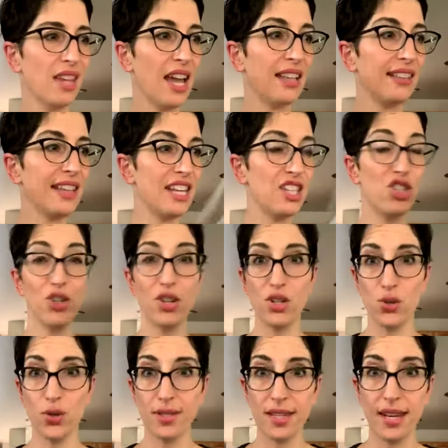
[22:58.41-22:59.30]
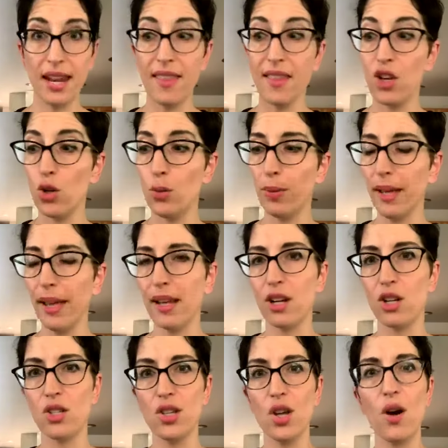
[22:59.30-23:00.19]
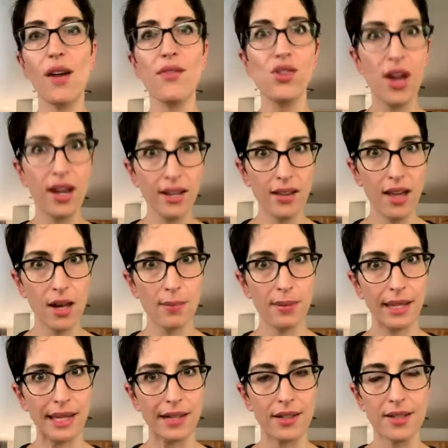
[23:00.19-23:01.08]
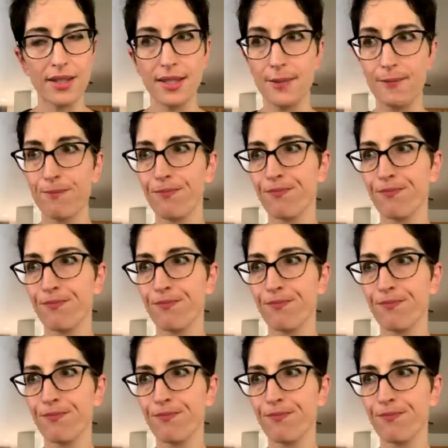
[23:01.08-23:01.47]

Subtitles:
unless you're interested in the new planner. So I've tried a lot of planners.